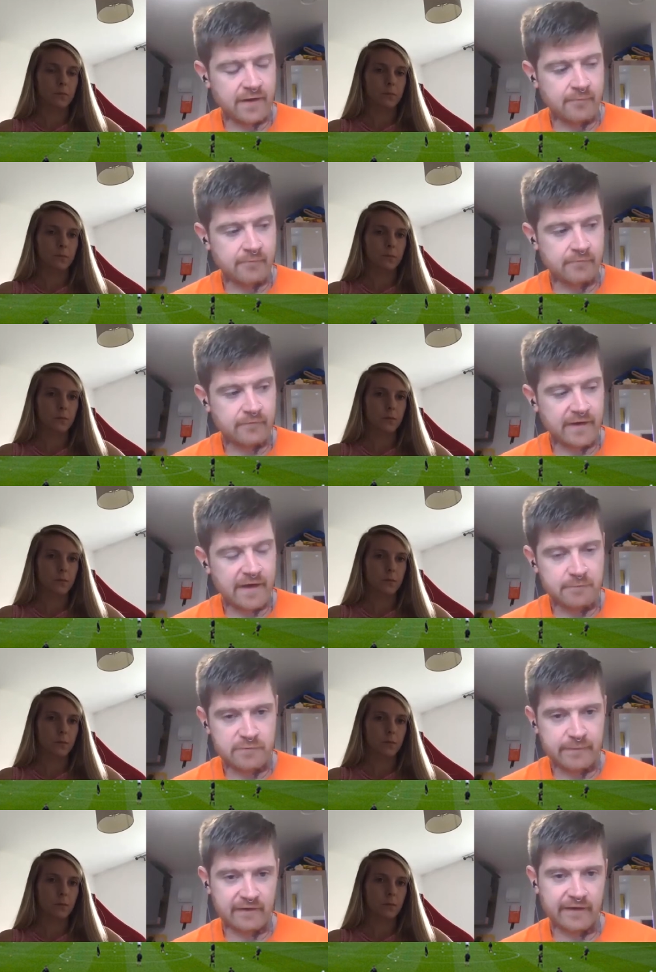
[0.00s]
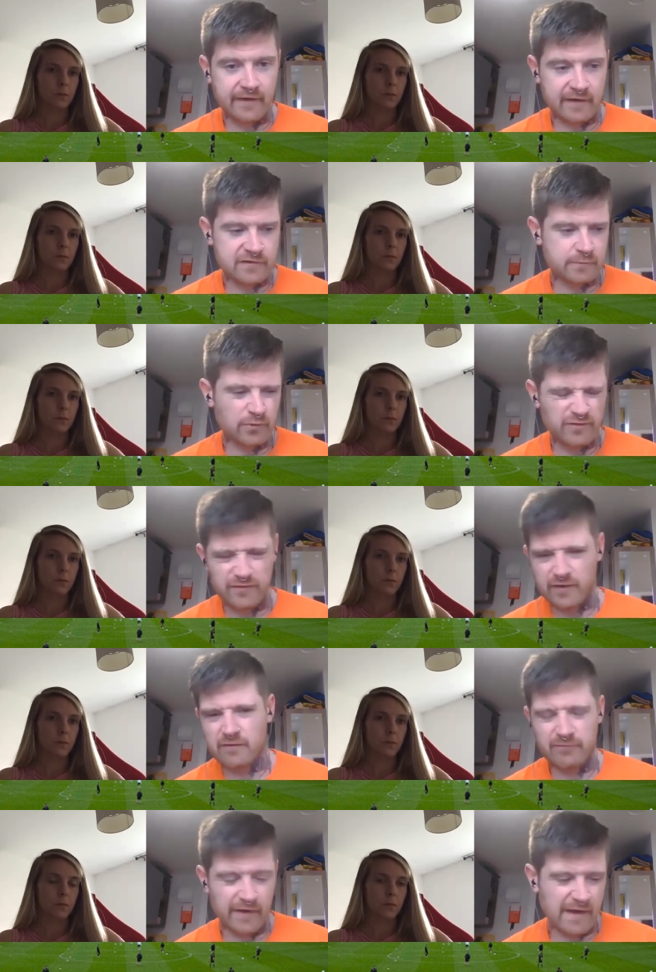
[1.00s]
Speaker 1: um, Hibs being like I suppose
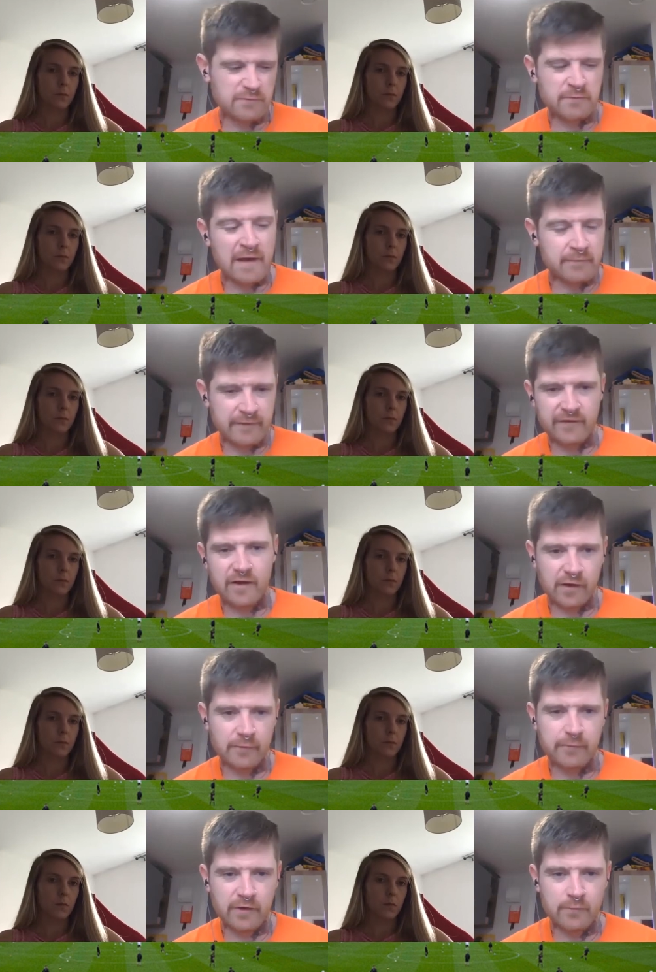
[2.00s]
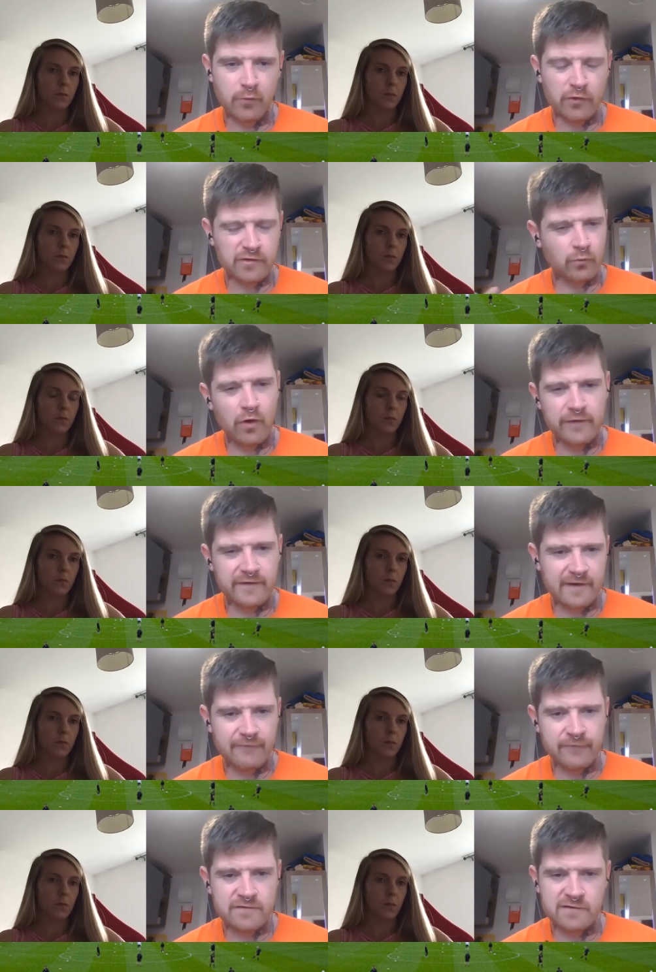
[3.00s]
the, the Hibs men being the club club? What what are the
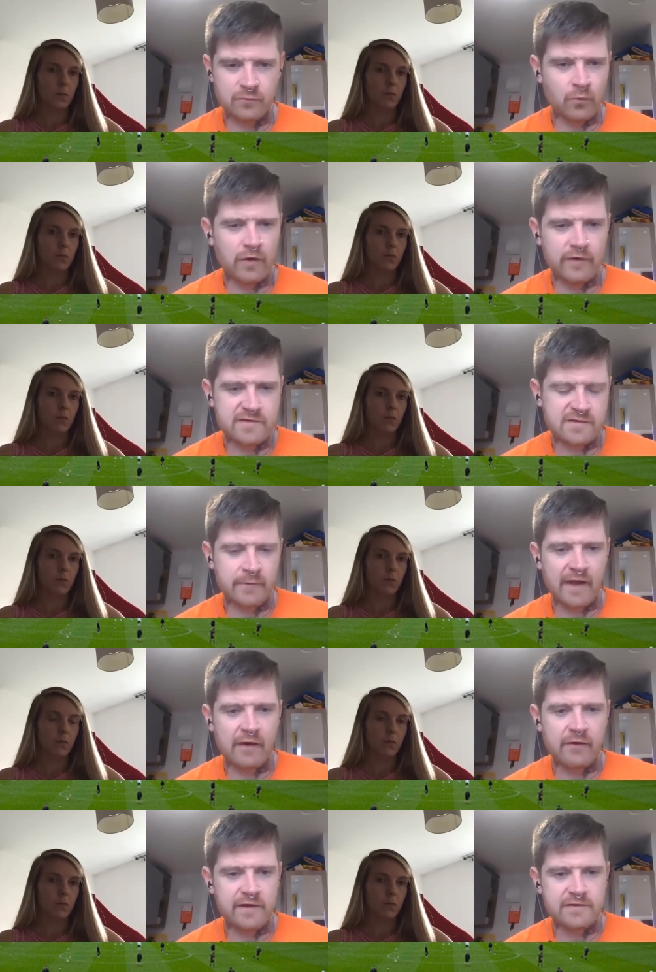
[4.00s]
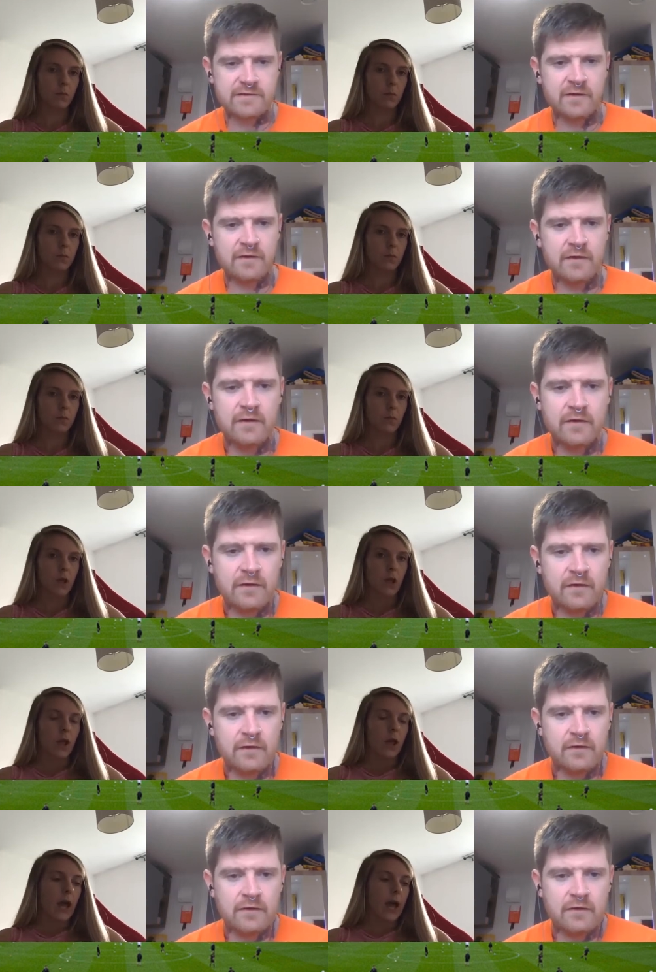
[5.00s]
differences and what are the similarities?
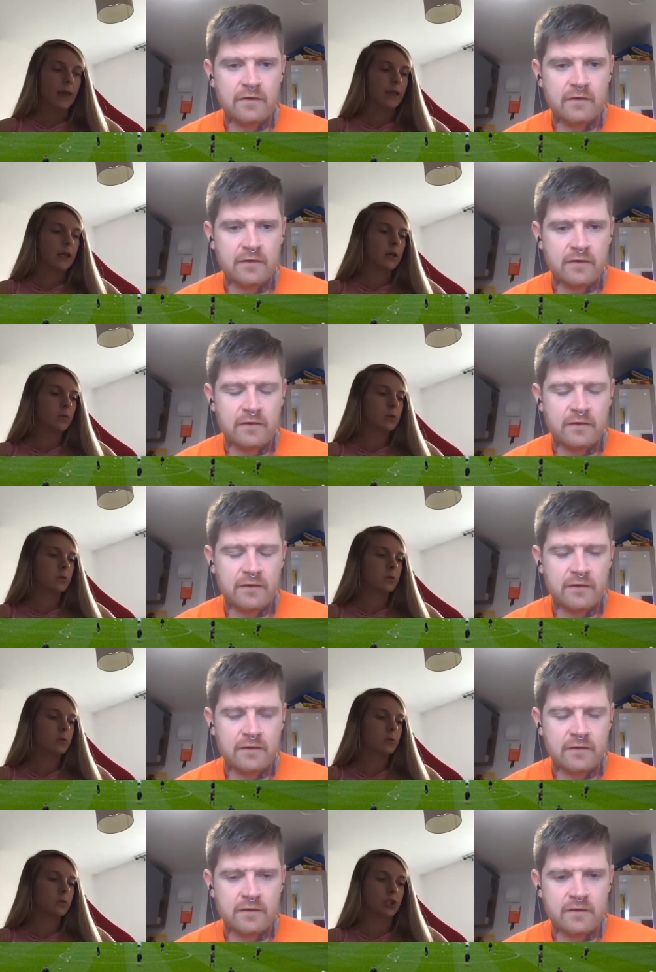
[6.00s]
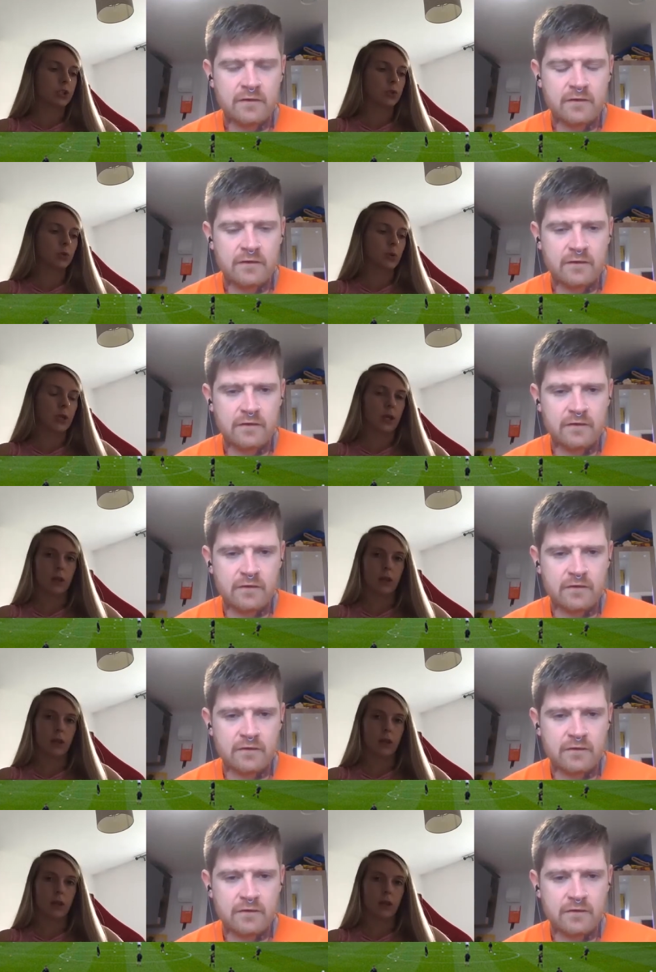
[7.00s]
Speaker 2: I think it was more just so that
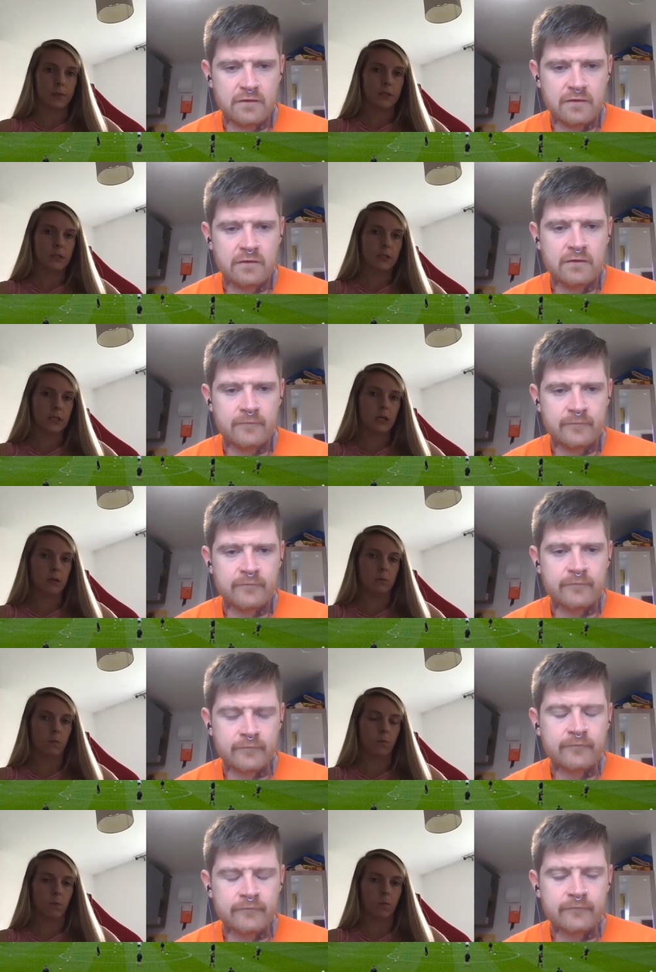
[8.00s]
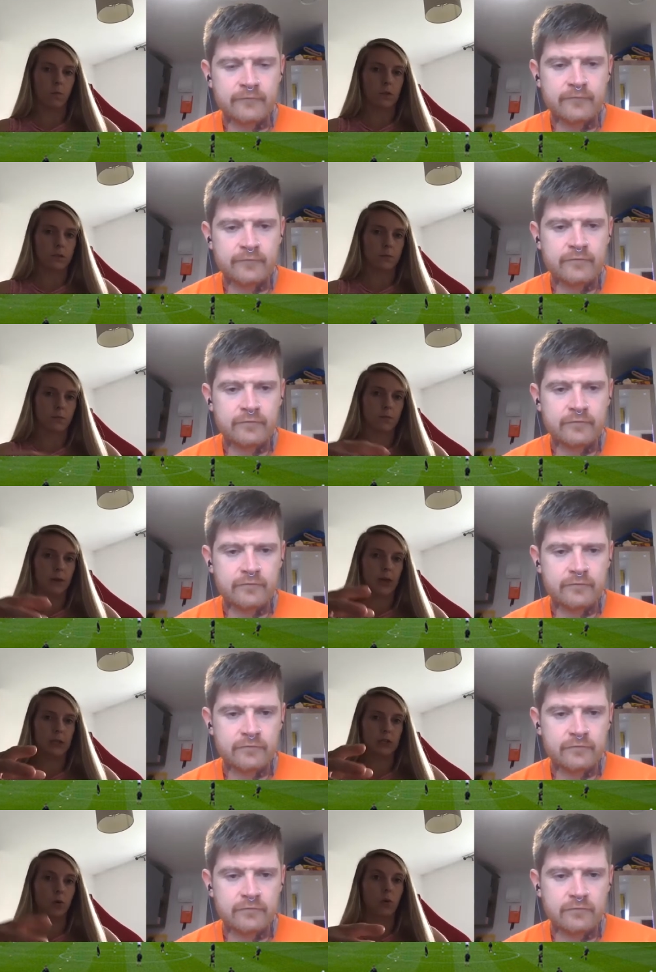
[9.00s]
the women's team was
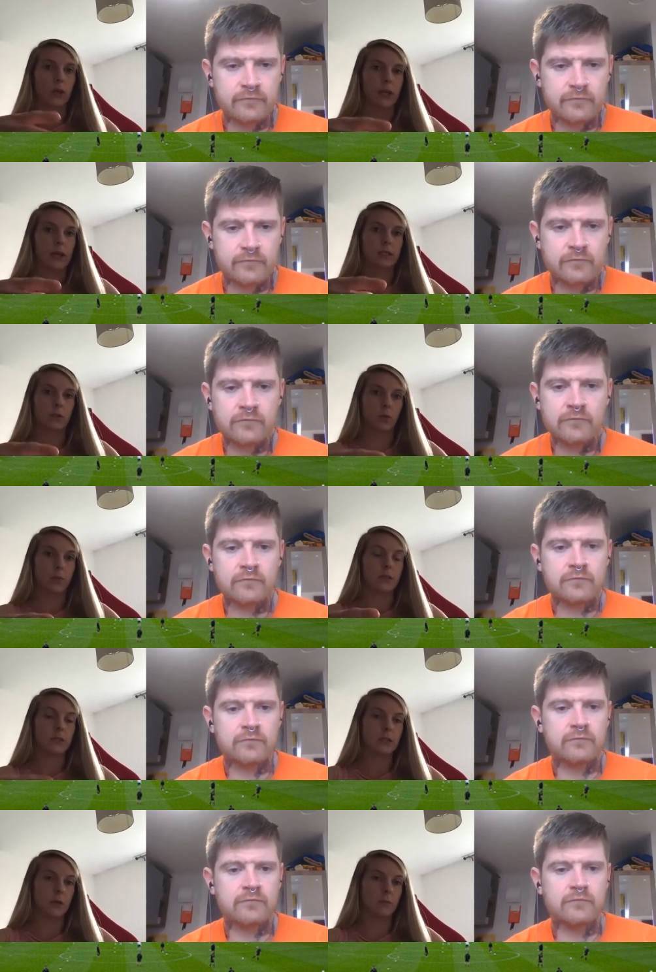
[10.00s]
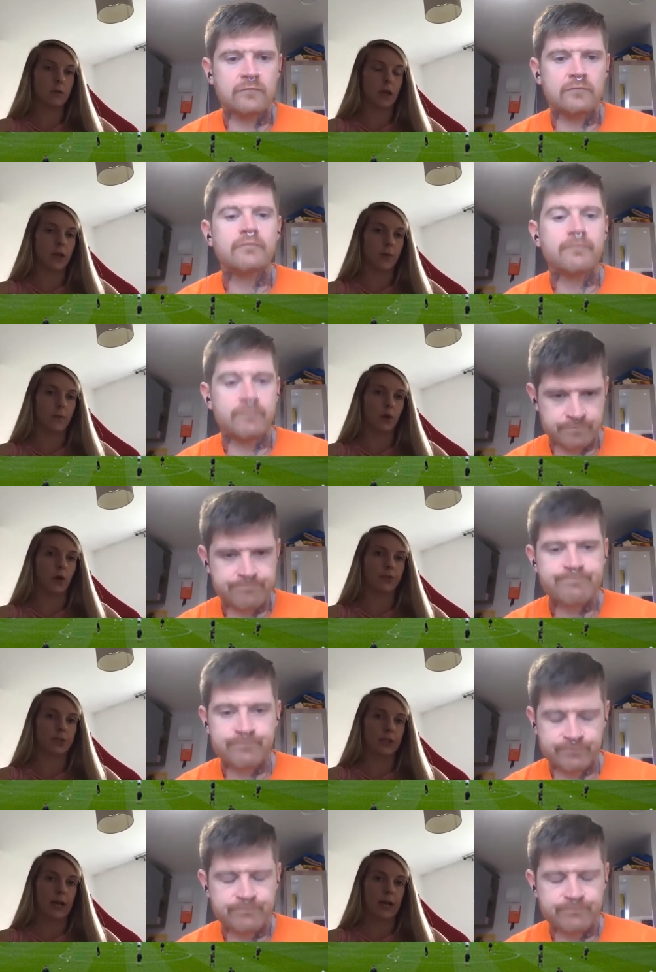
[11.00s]
based solely as the women's team. and um, we obviously